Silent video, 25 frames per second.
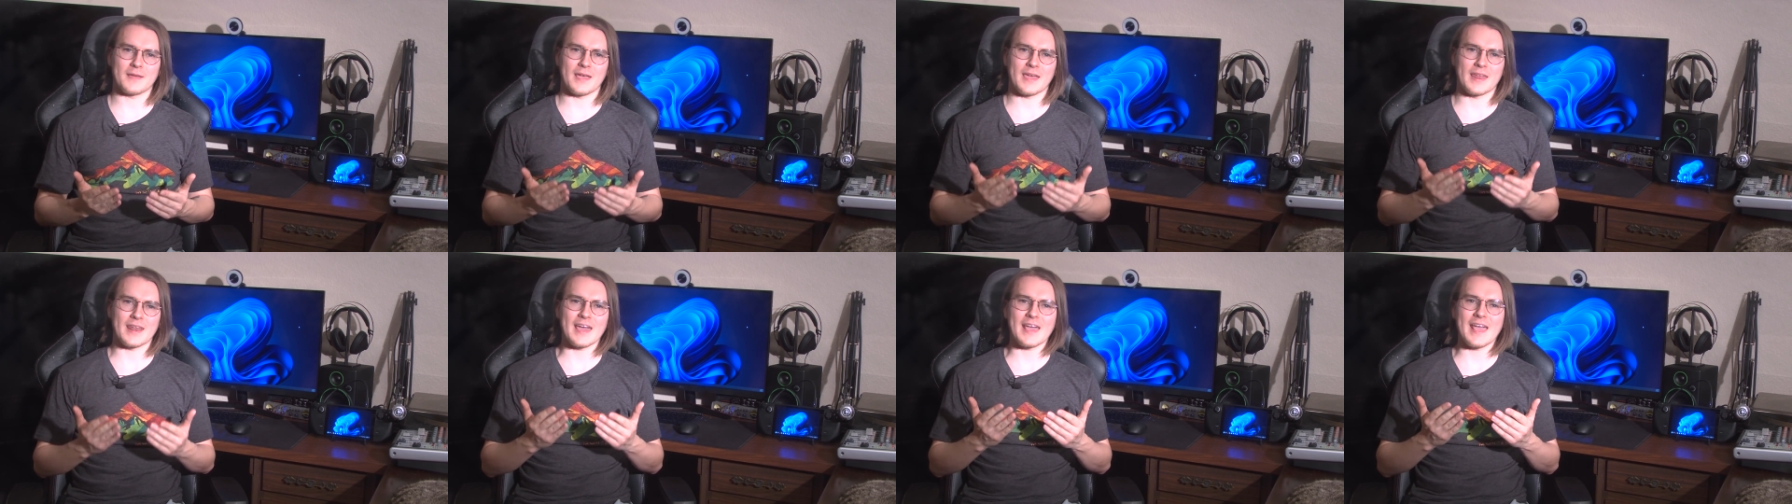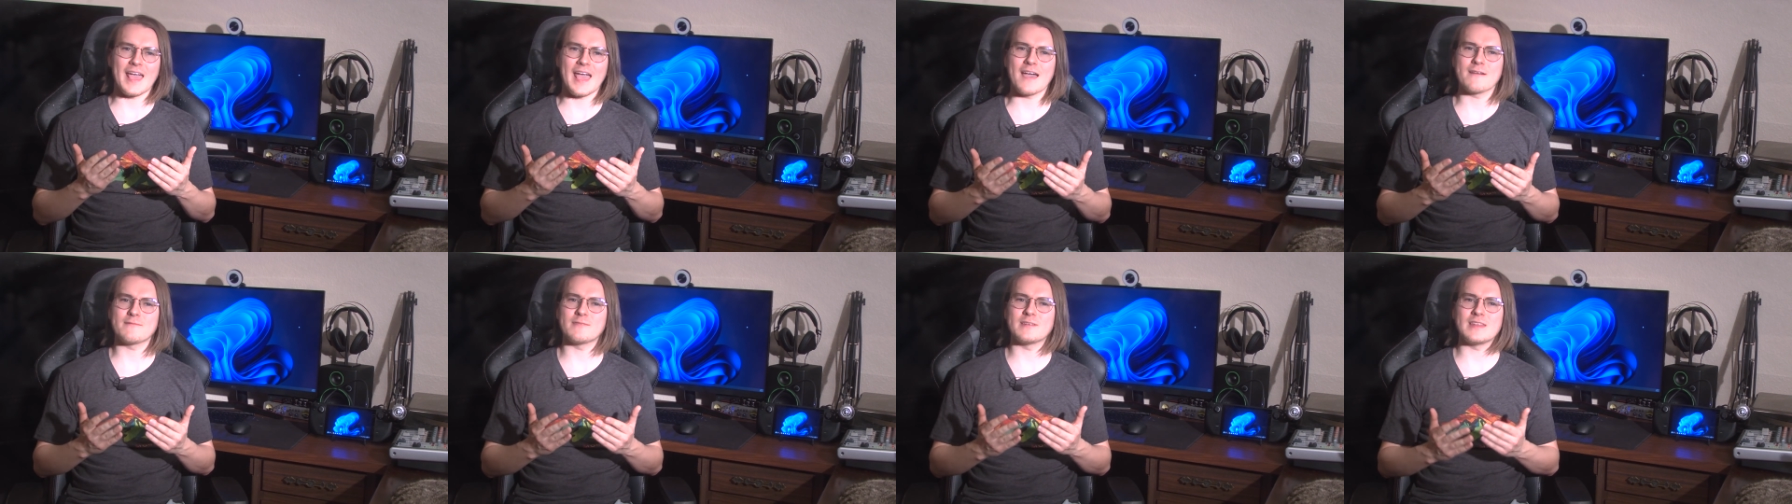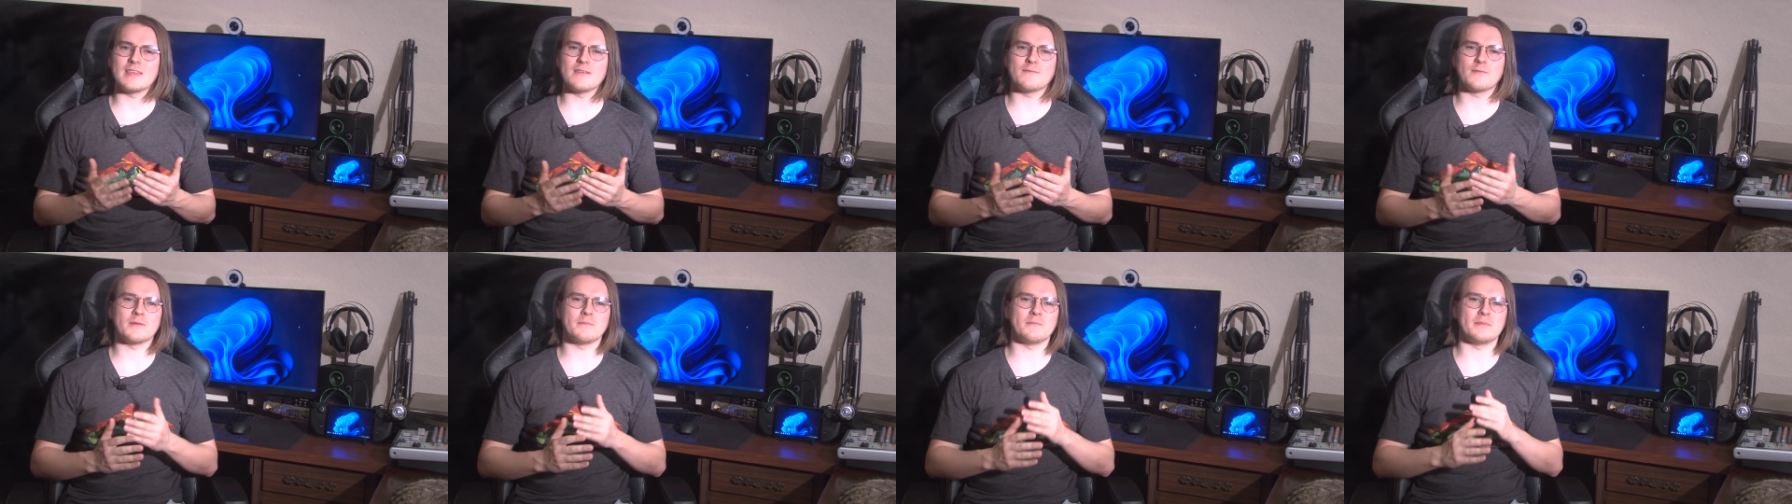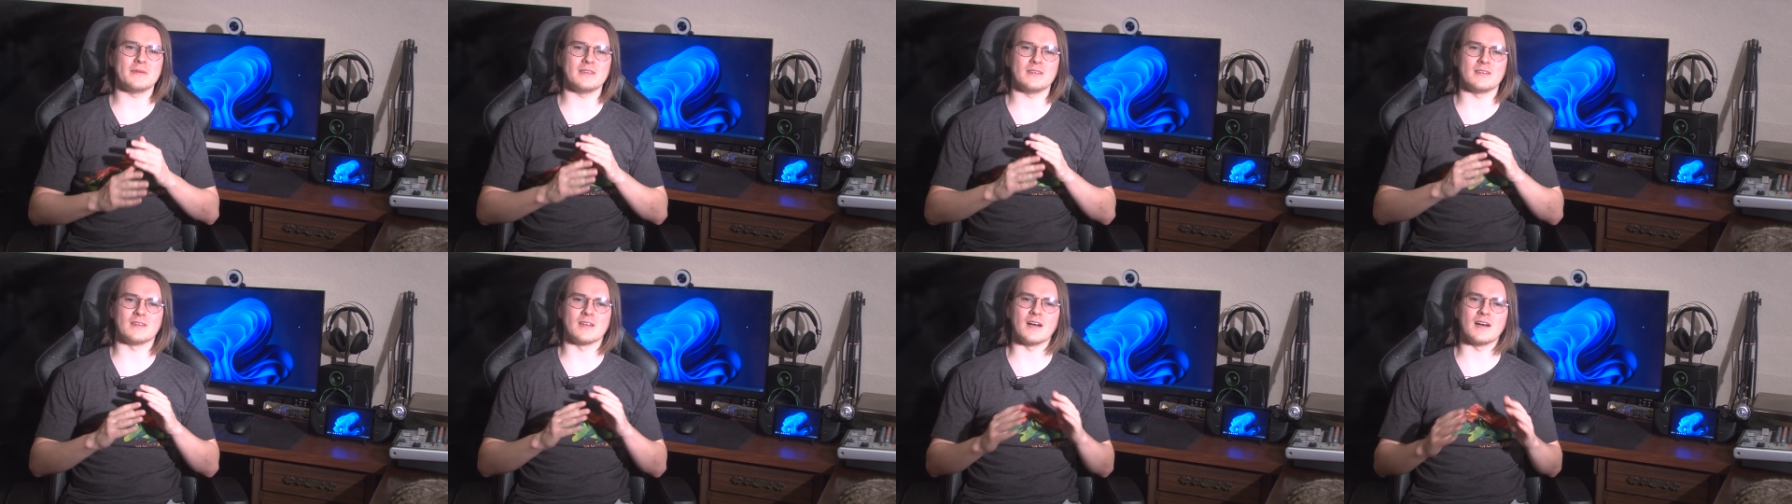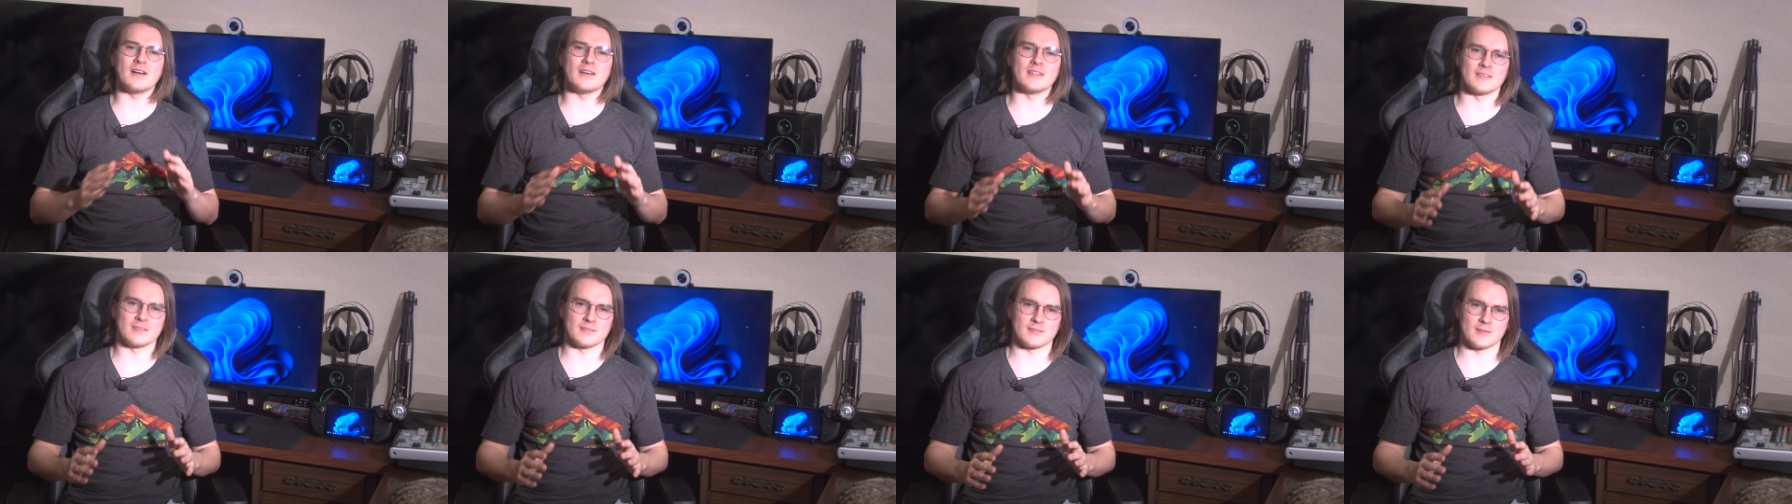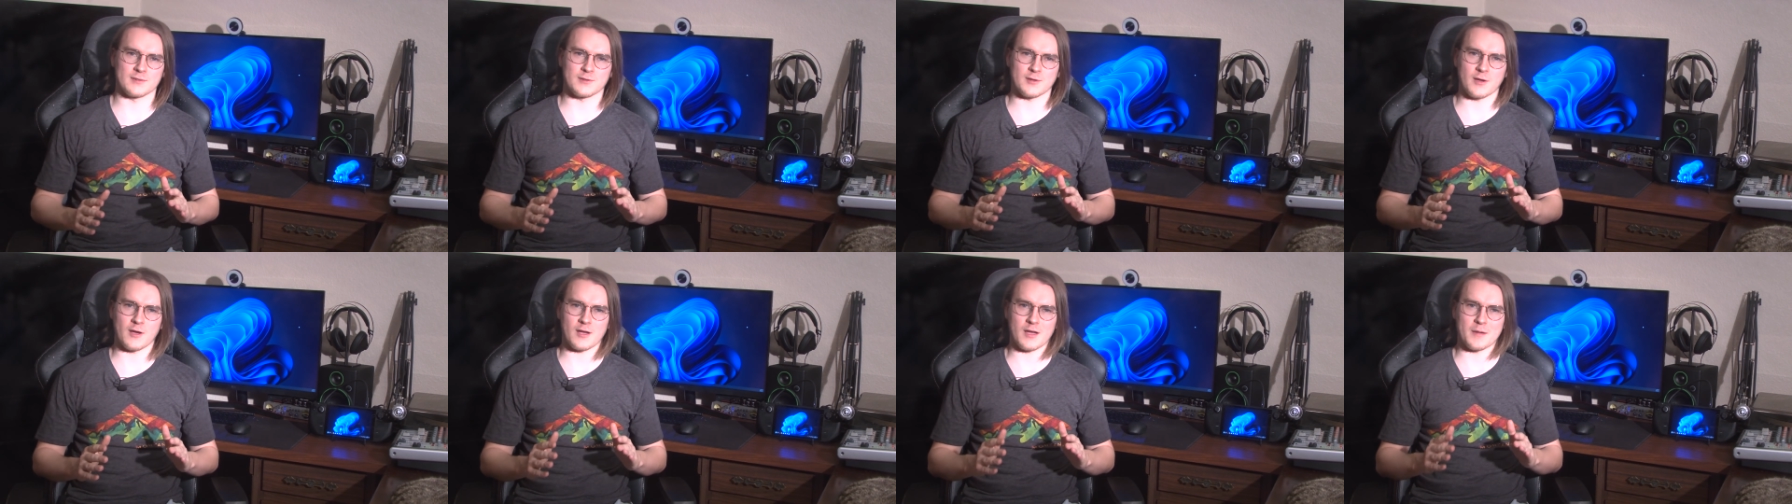and I haven't even begun to
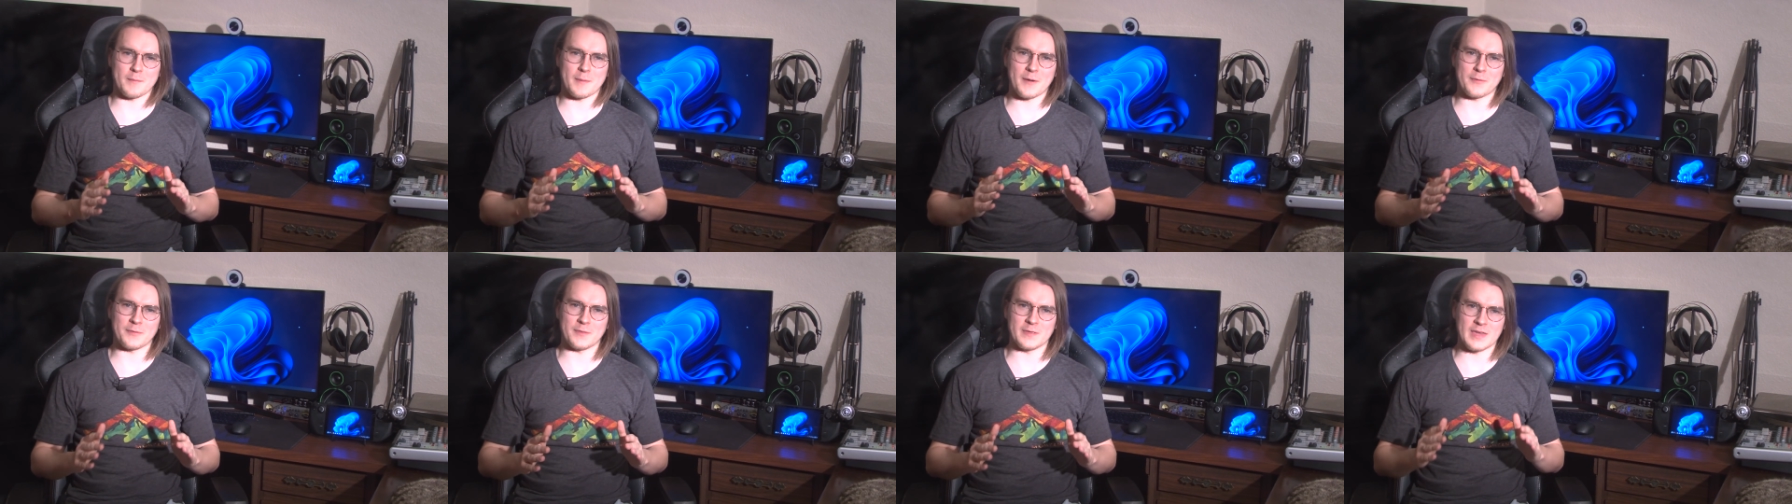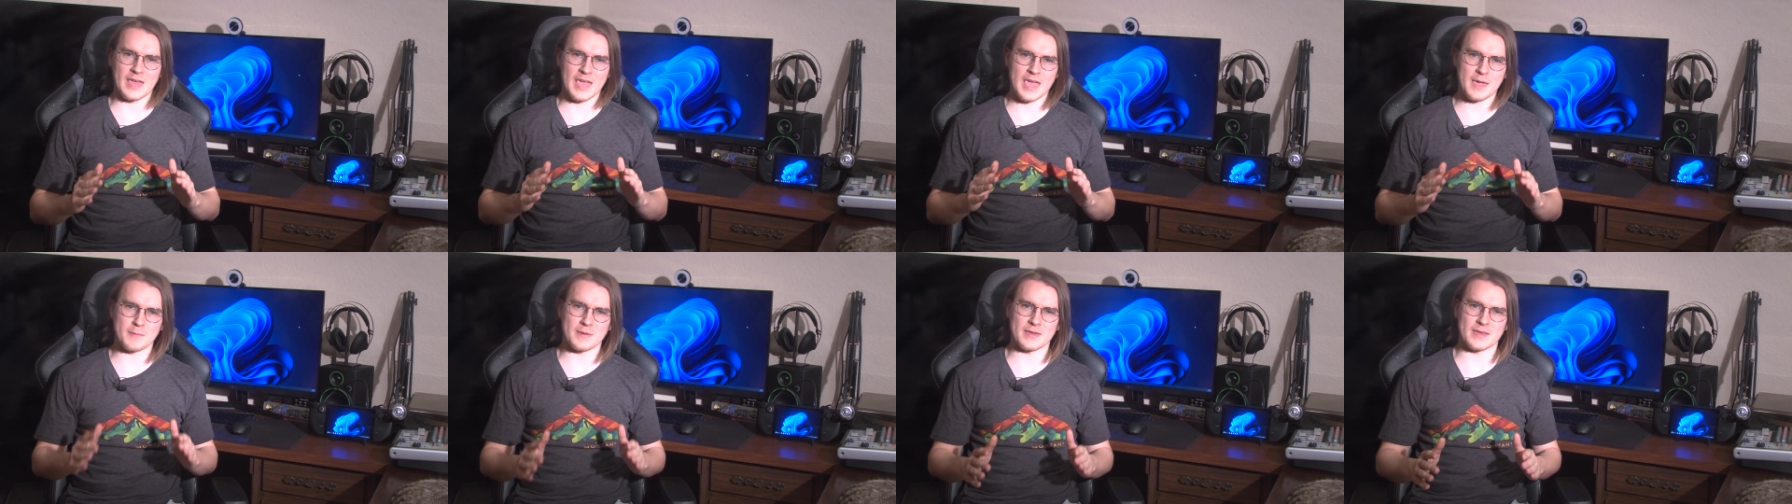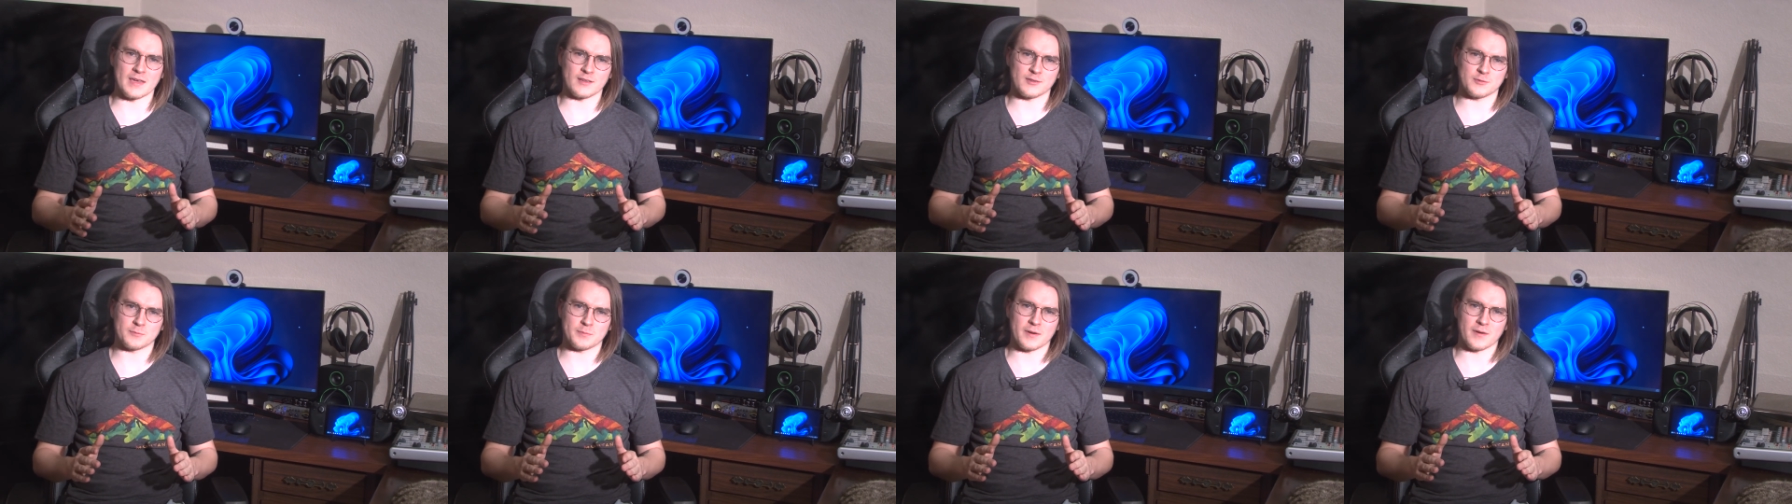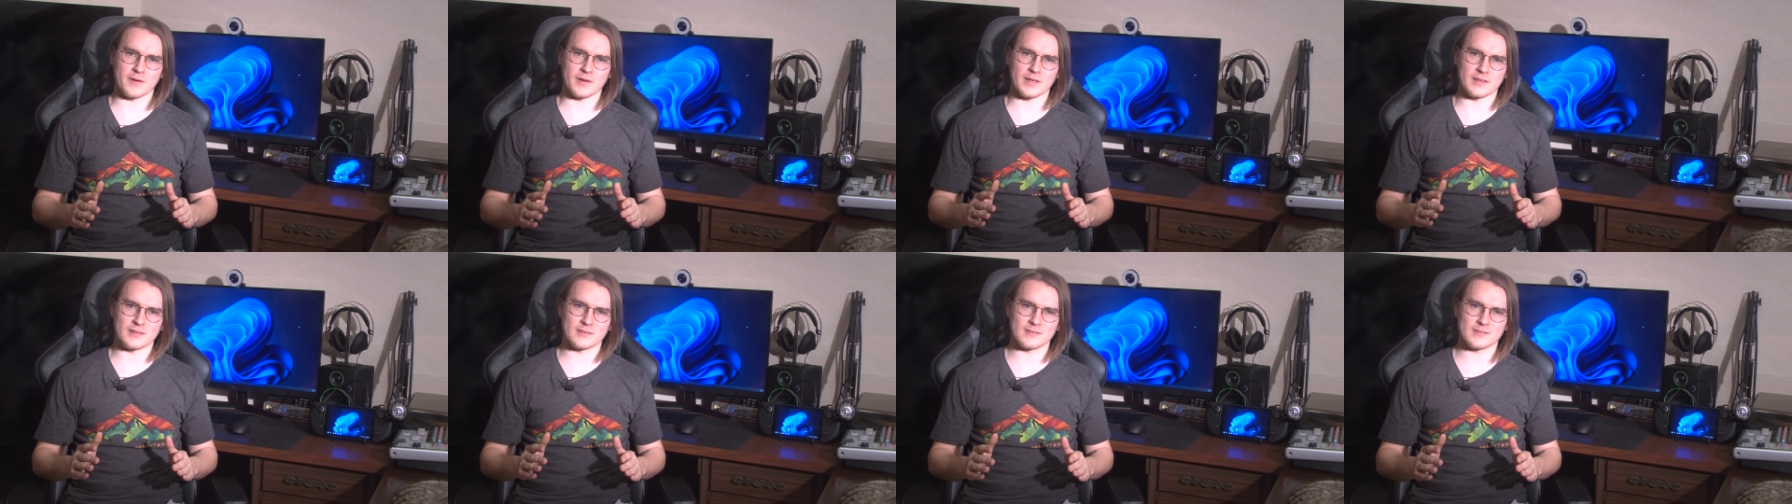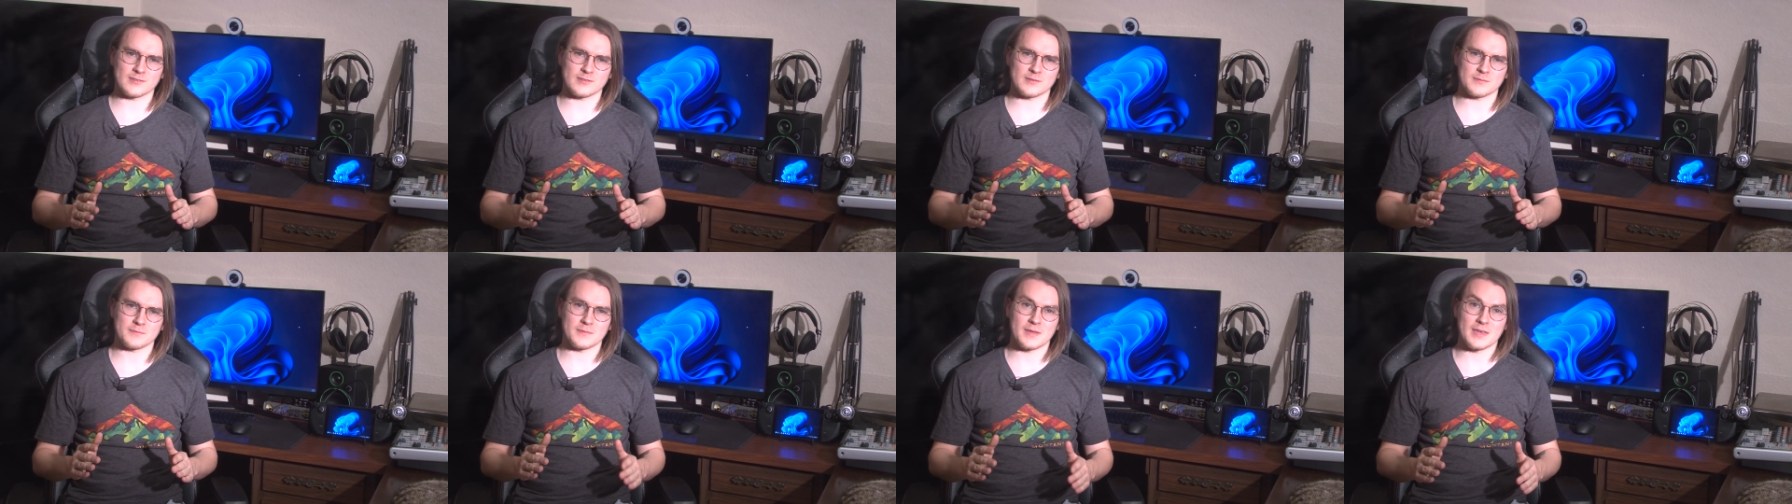talk about the gaming experience.